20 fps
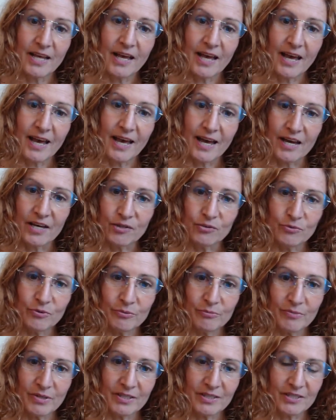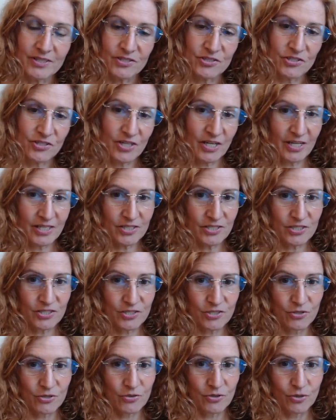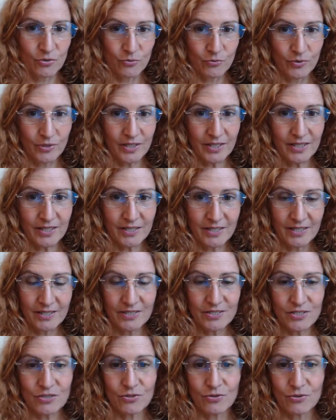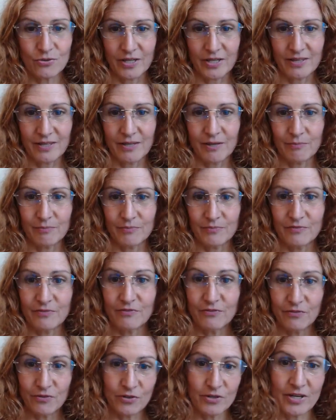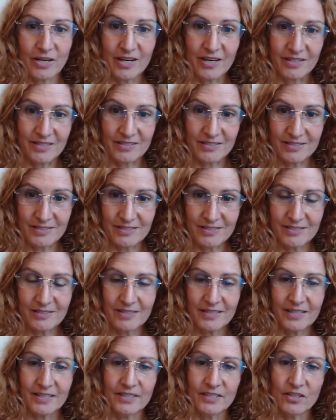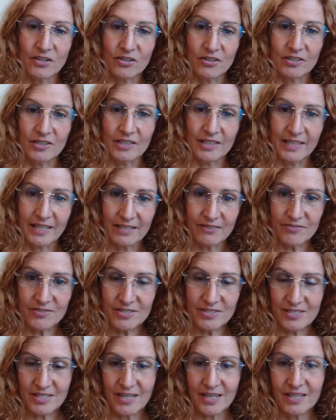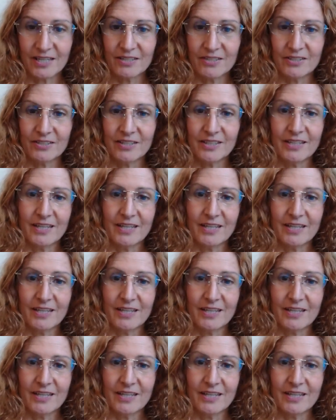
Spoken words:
how do we make these changes so that we can integrate them for us in our lifestyle,